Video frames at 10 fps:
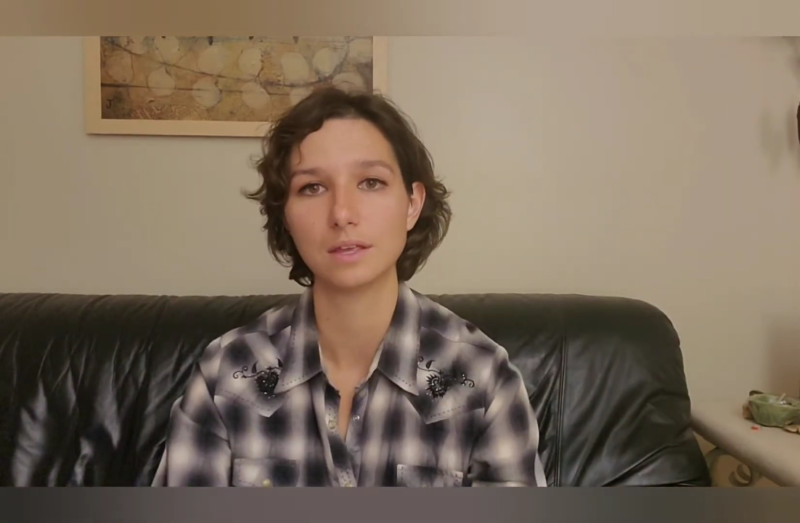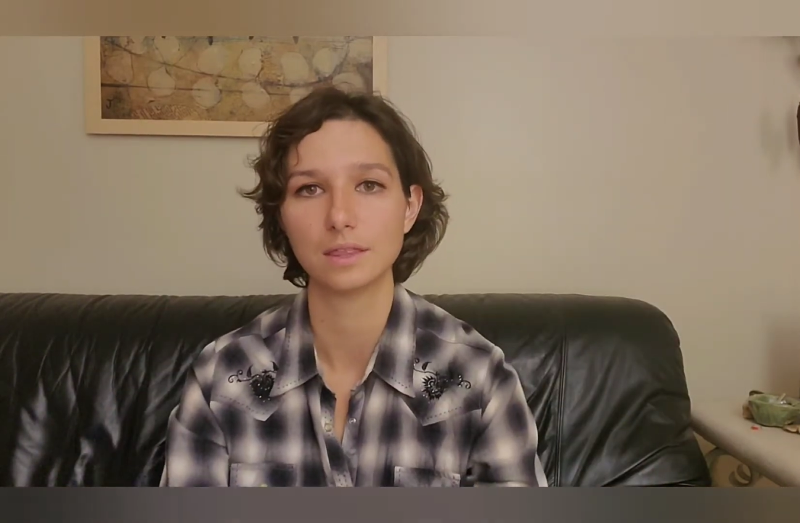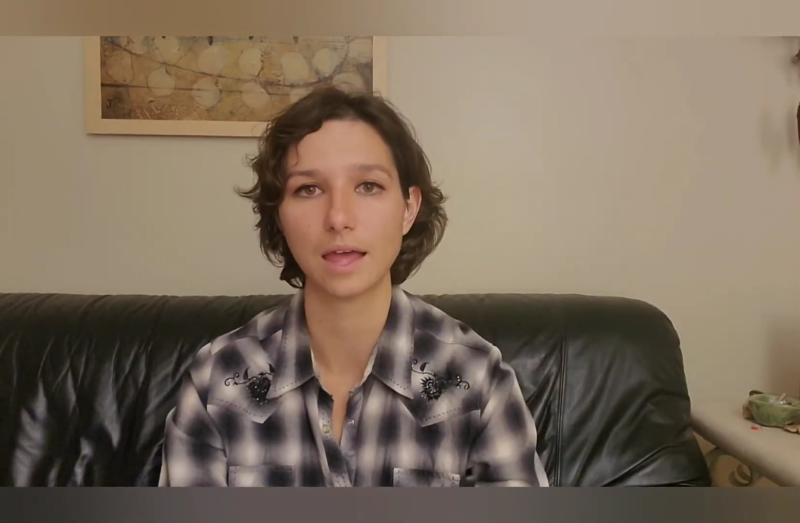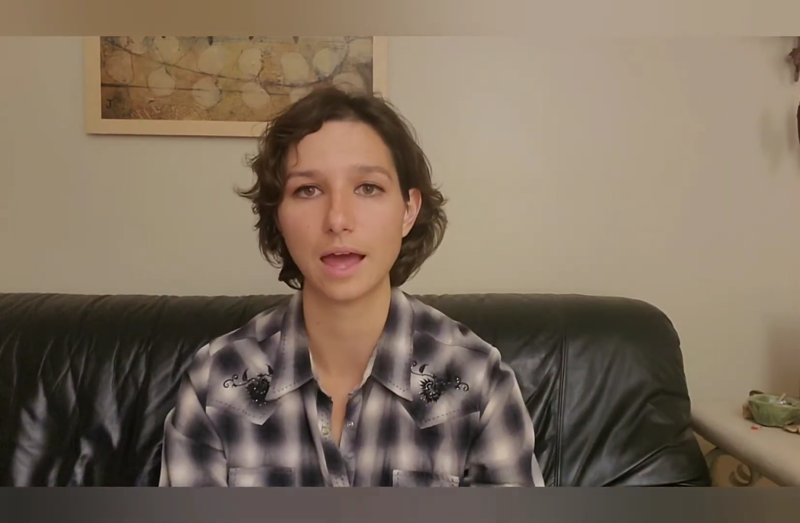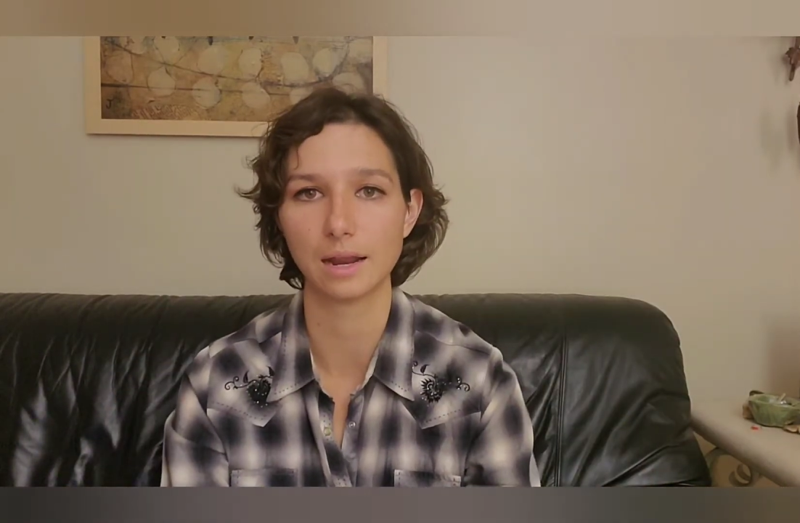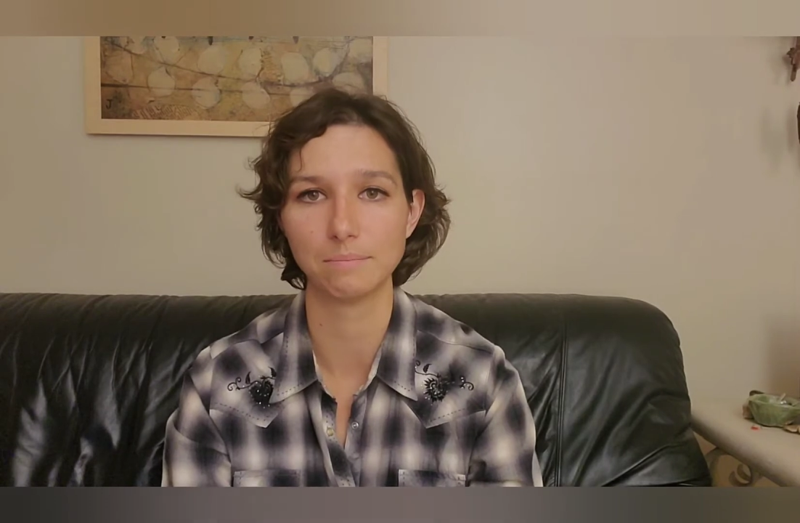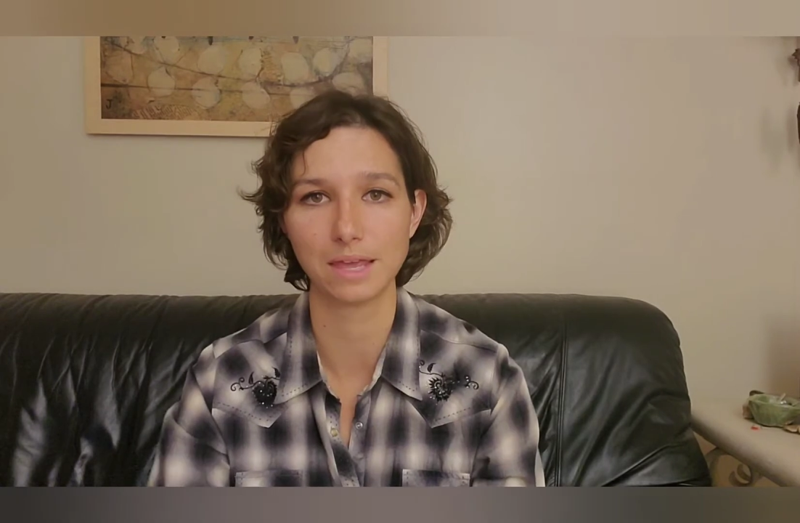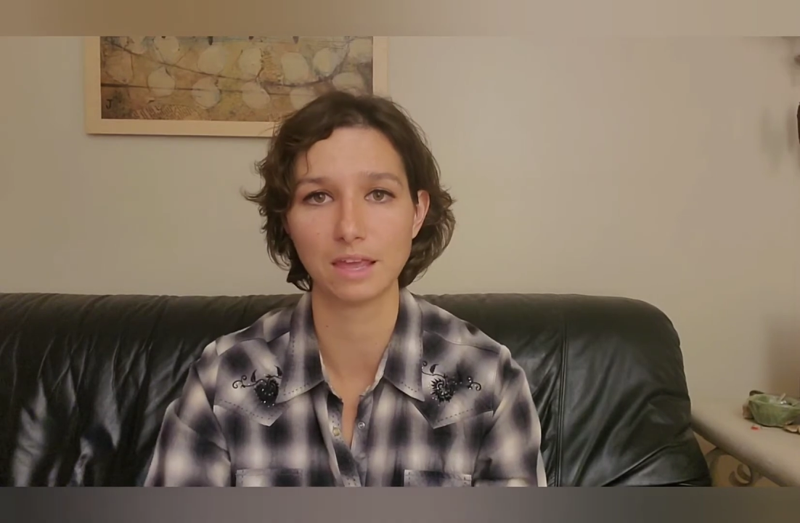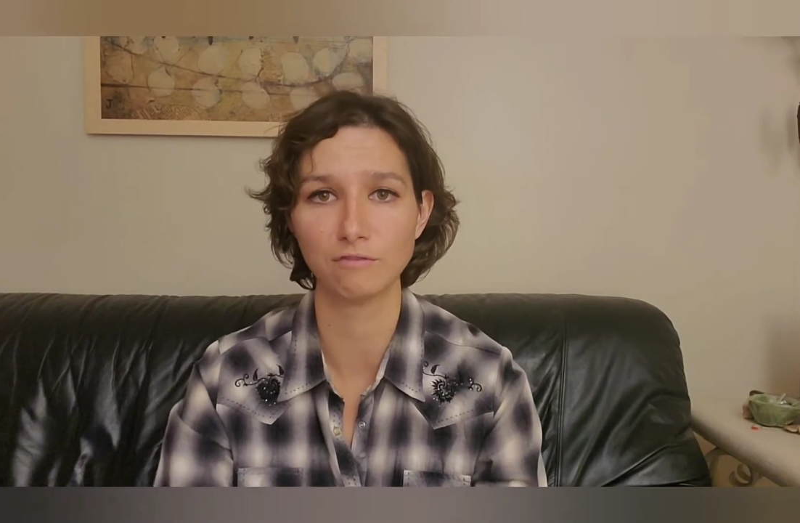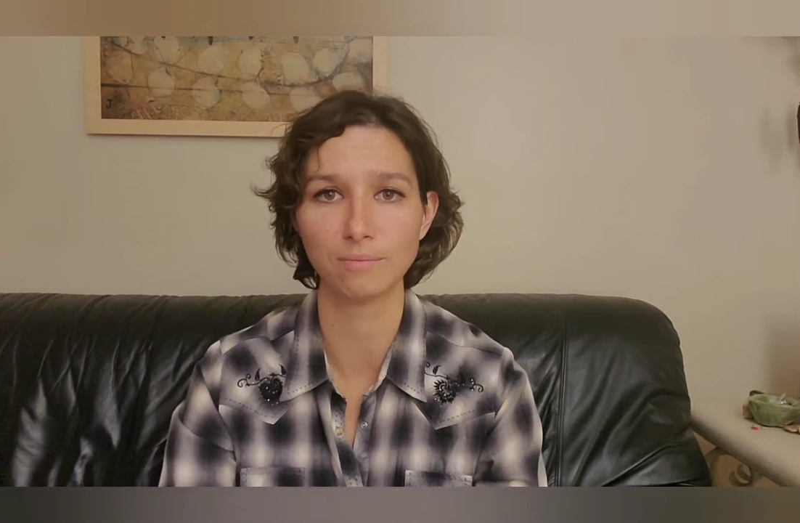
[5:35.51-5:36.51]
the hat I'm
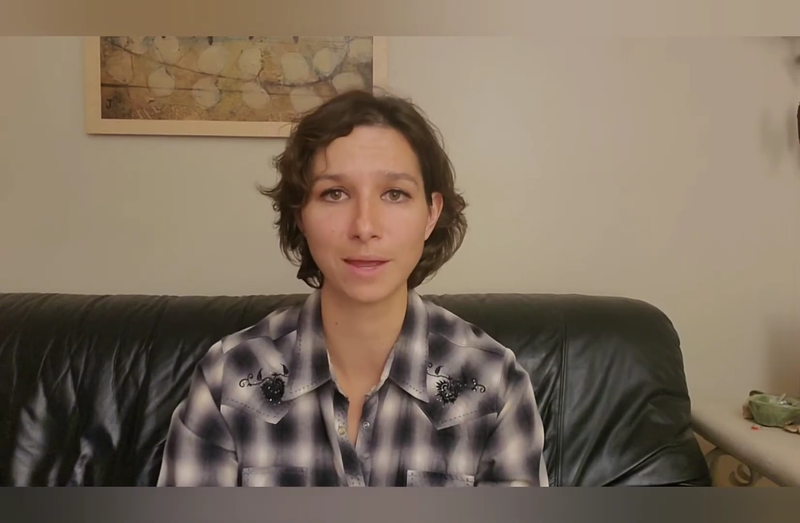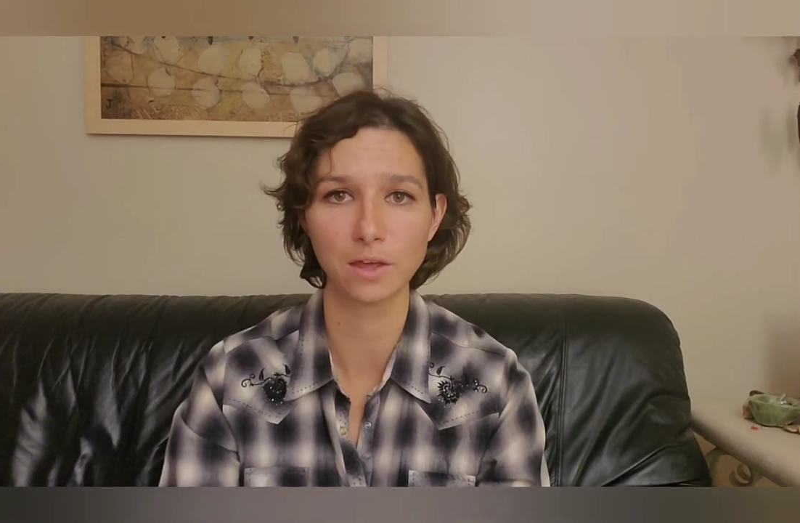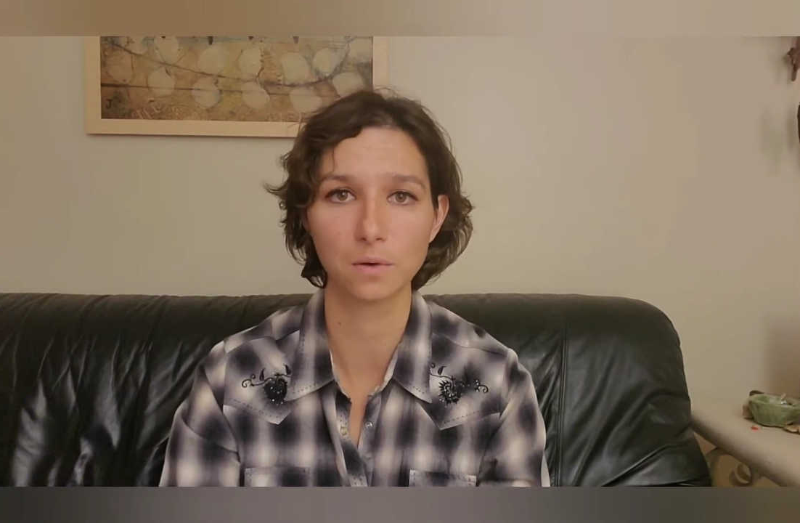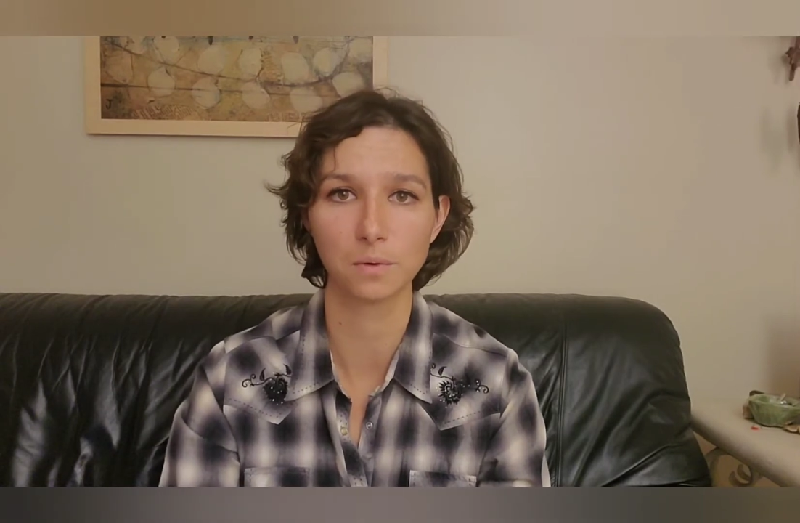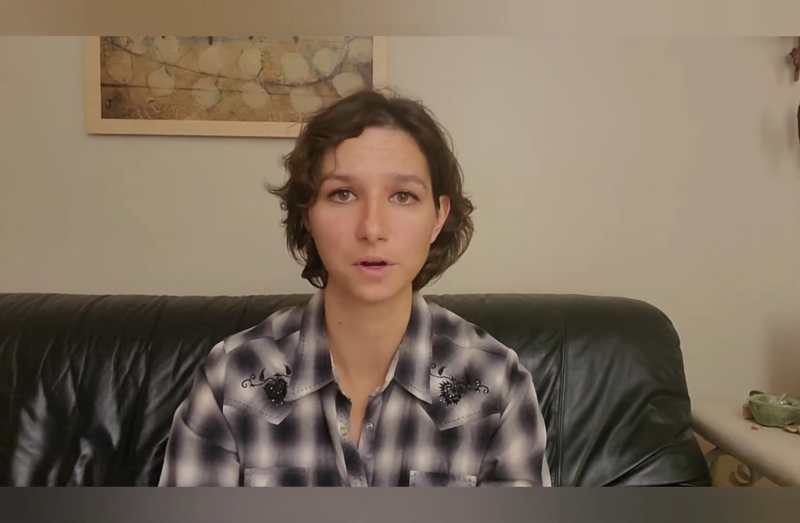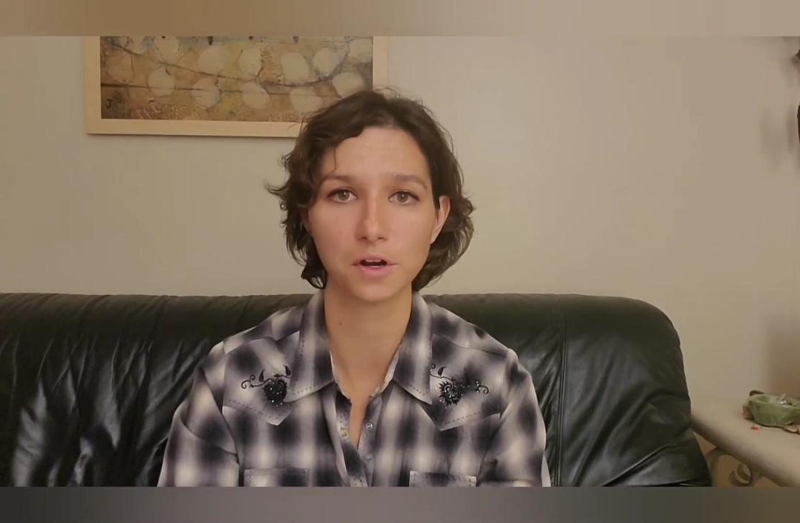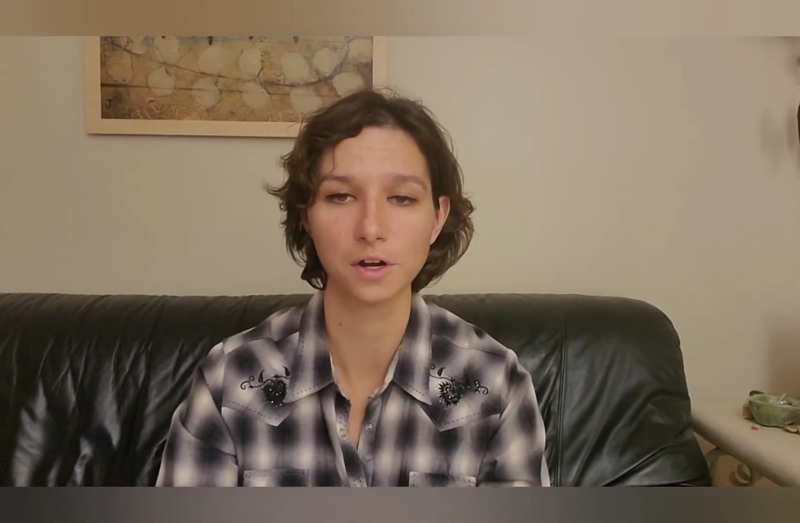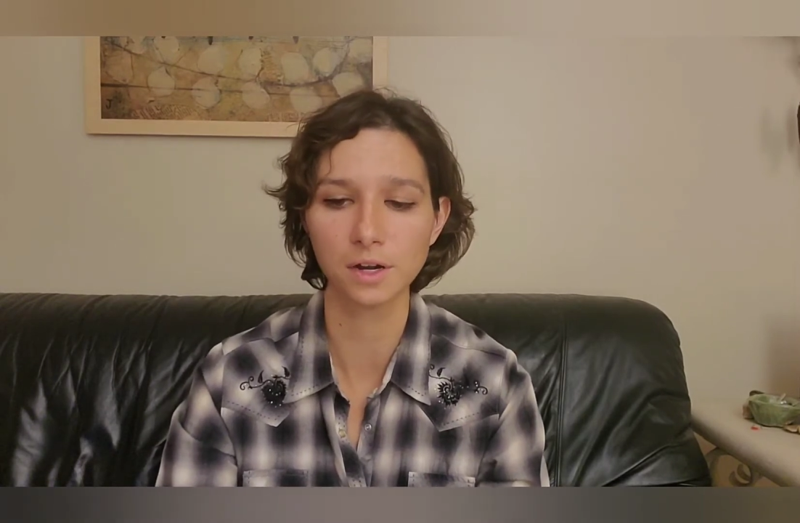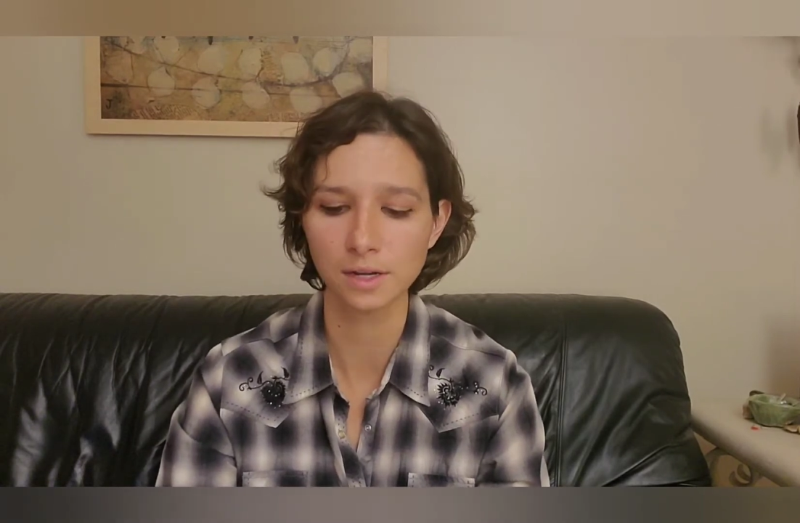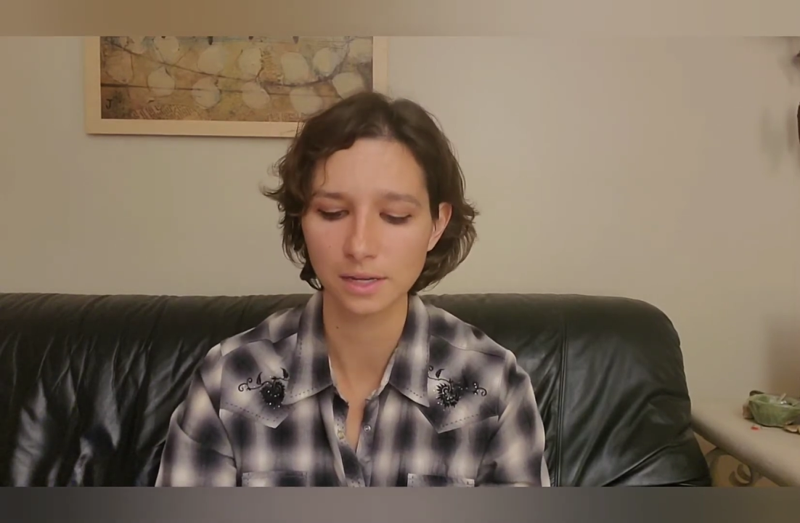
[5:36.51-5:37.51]
making for my
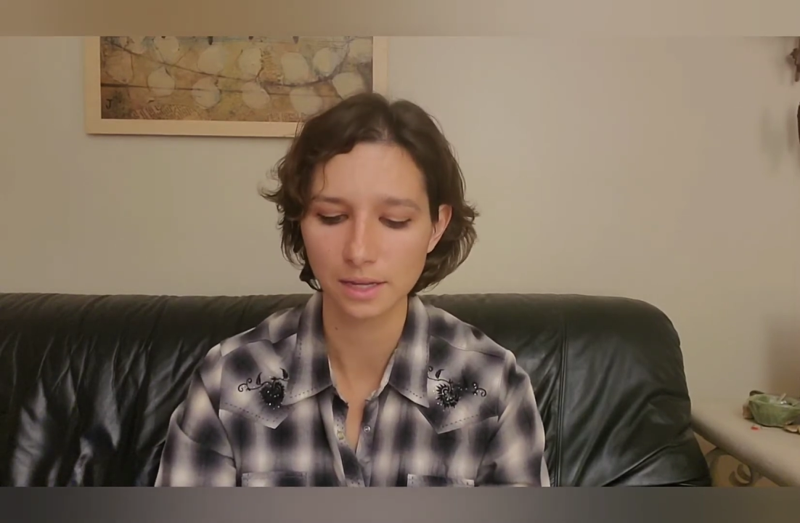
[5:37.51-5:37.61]
coworker,